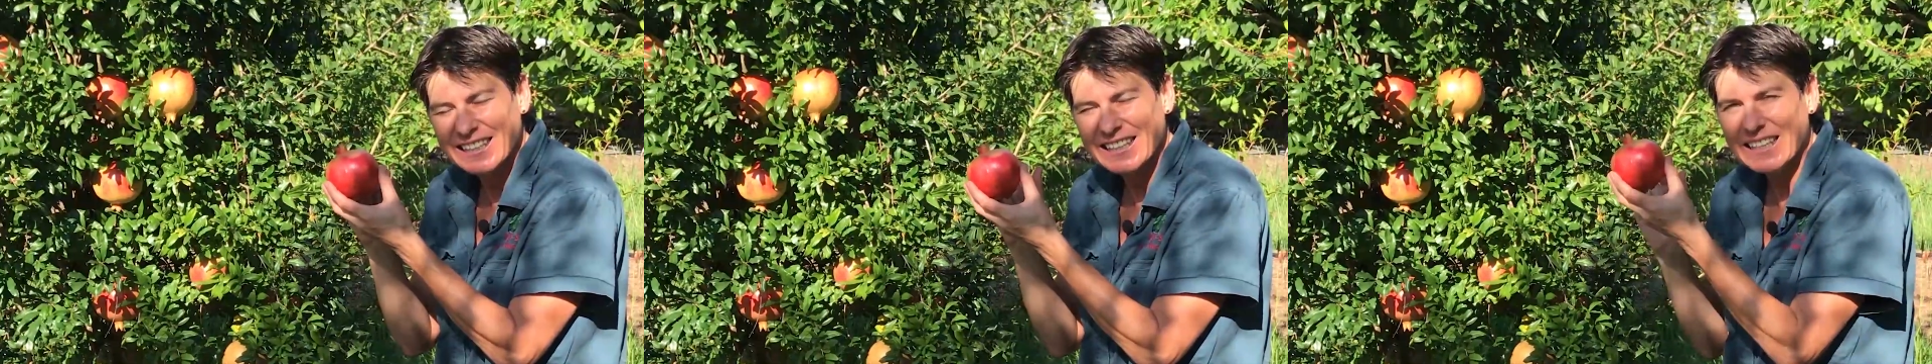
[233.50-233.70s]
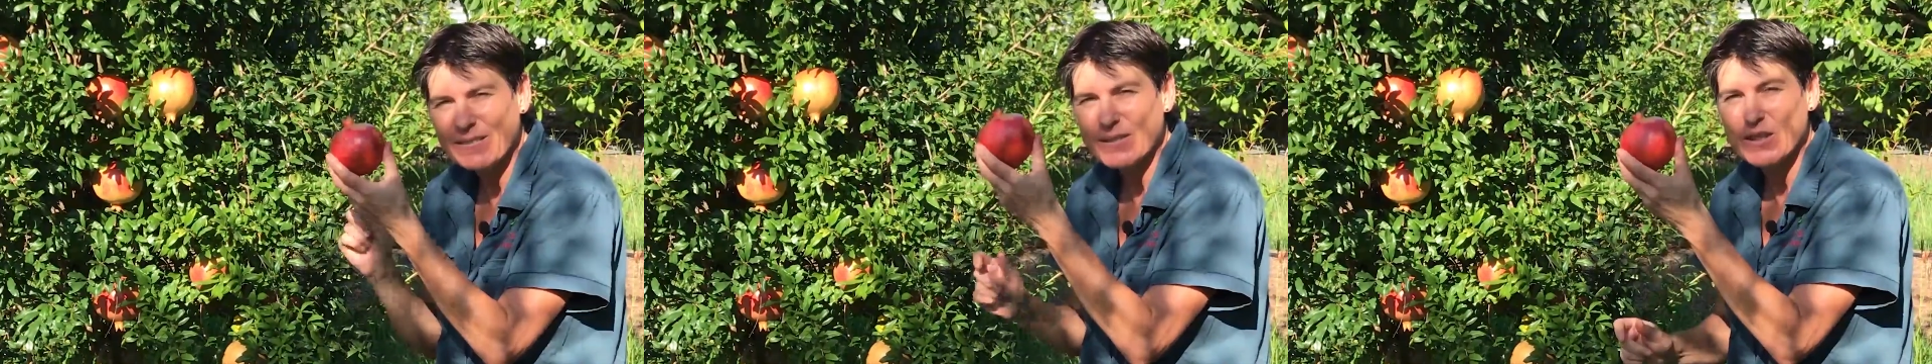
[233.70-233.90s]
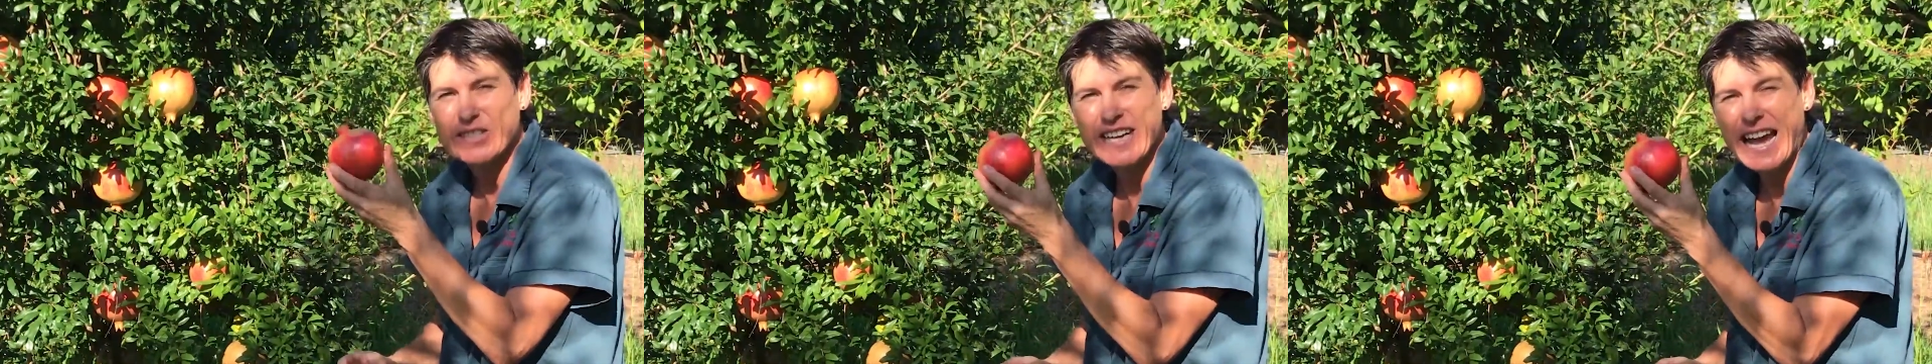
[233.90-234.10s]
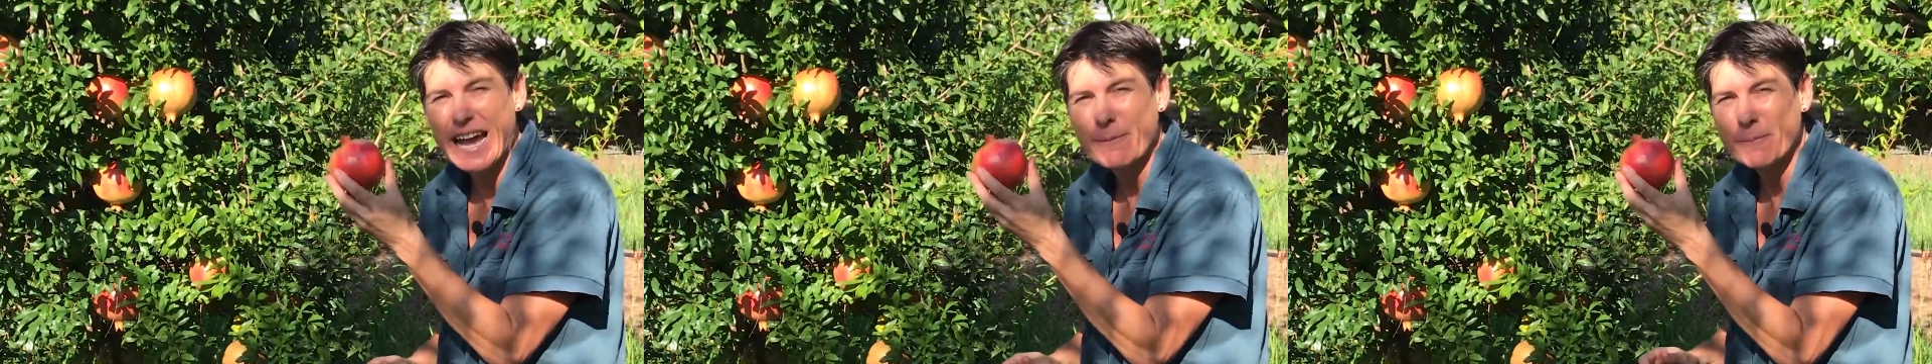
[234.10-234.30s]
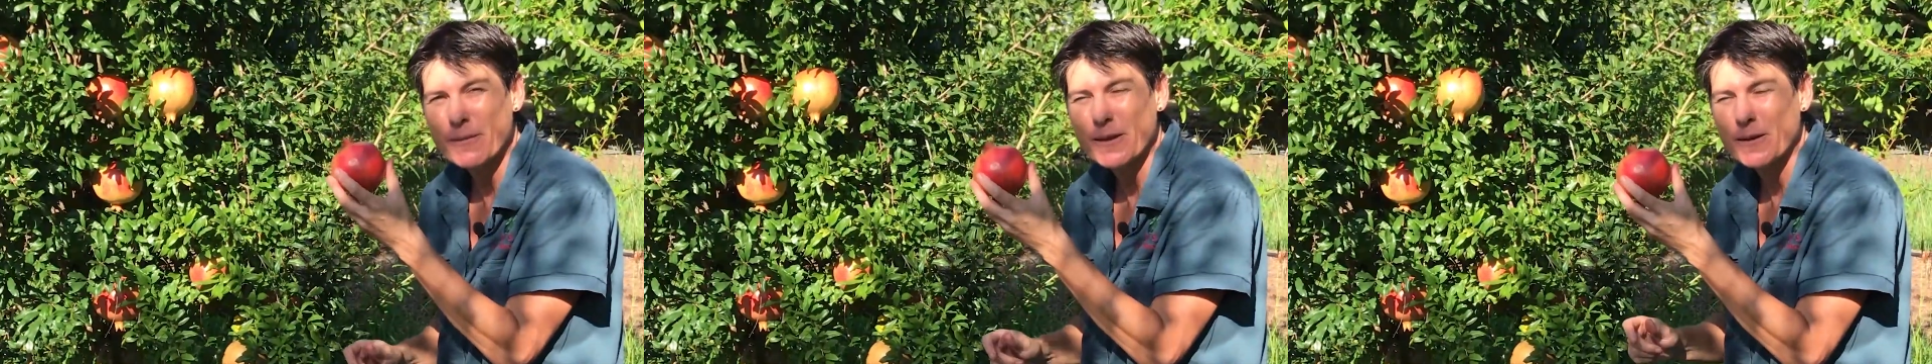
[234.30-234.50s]
if you
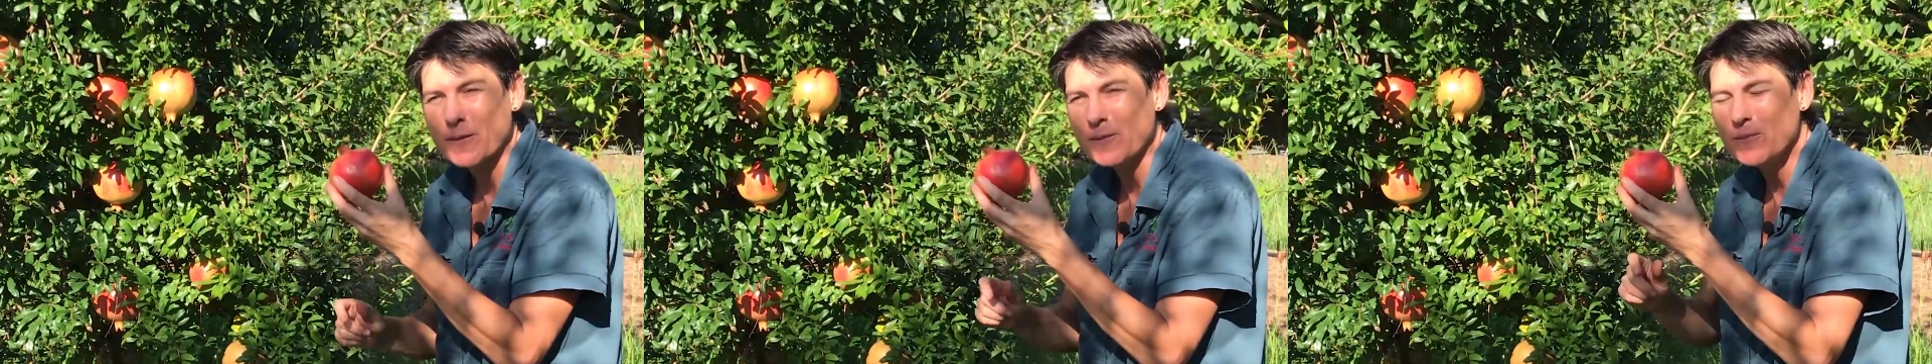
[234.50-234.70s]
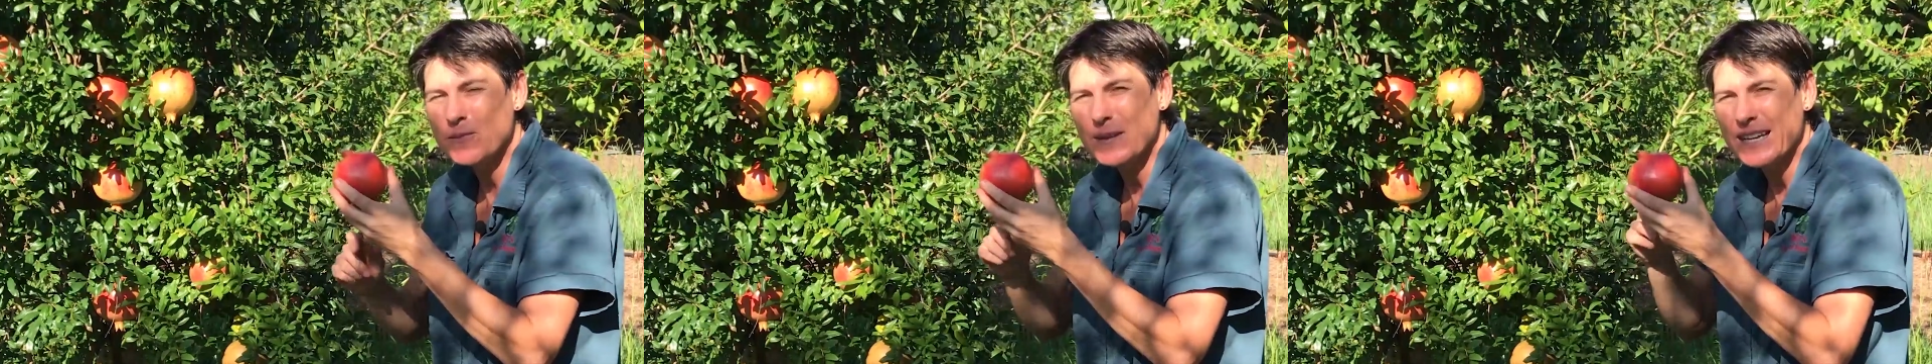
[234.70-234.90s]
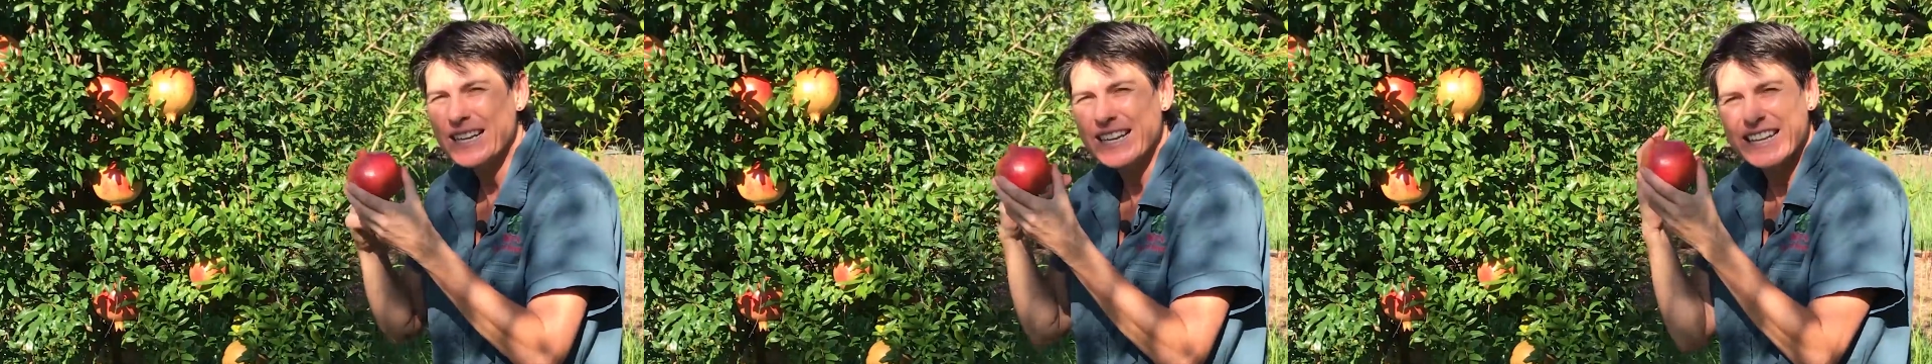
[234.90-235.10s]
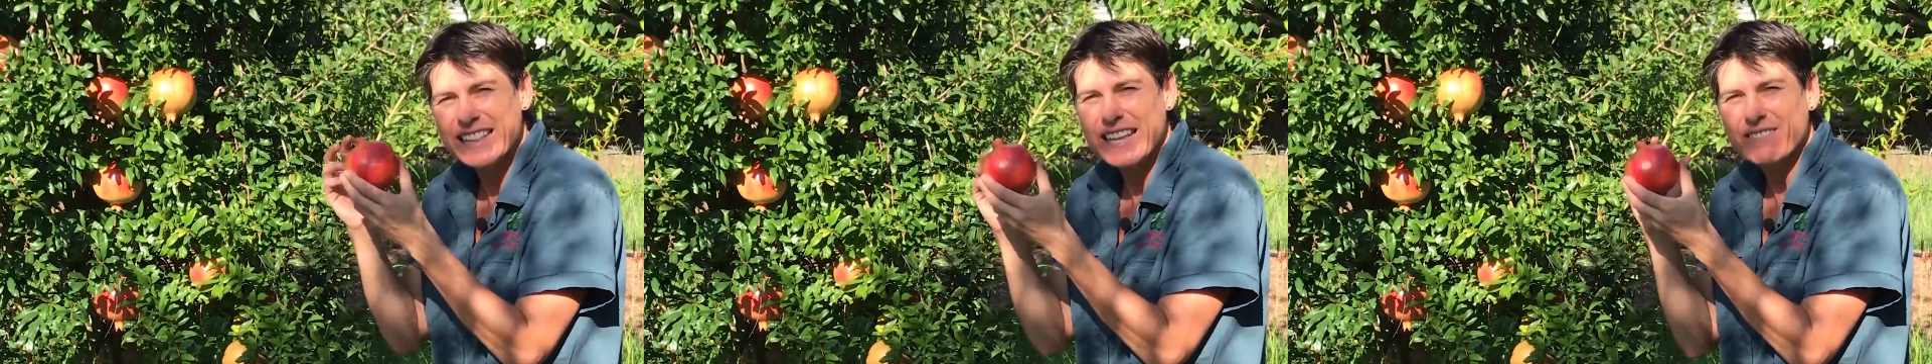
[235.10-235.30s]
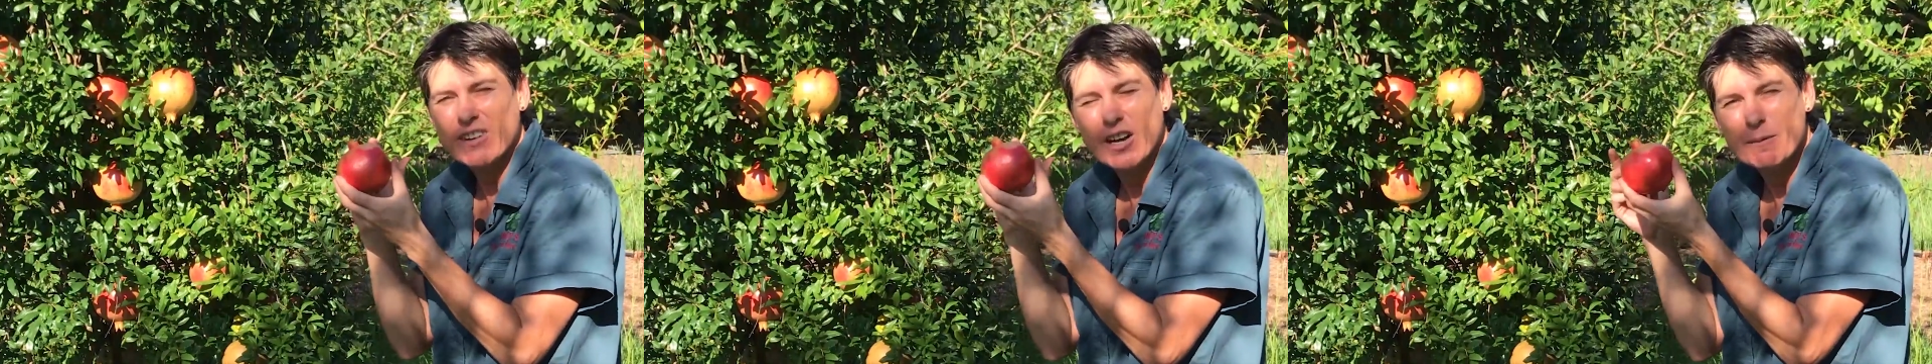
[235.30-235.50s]
tap them,
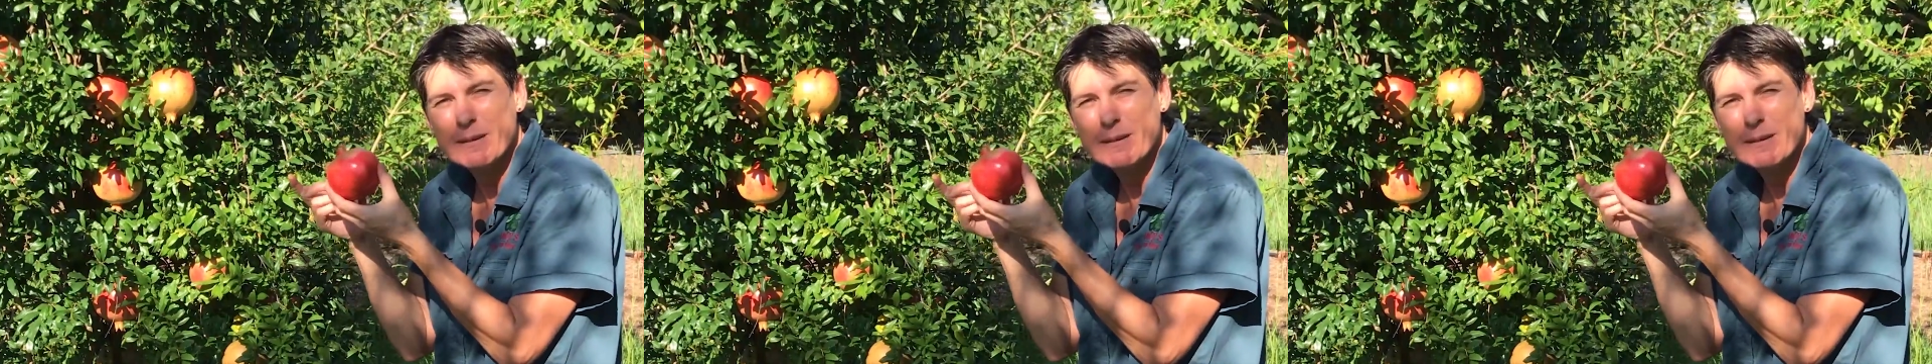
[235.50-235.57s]
they've got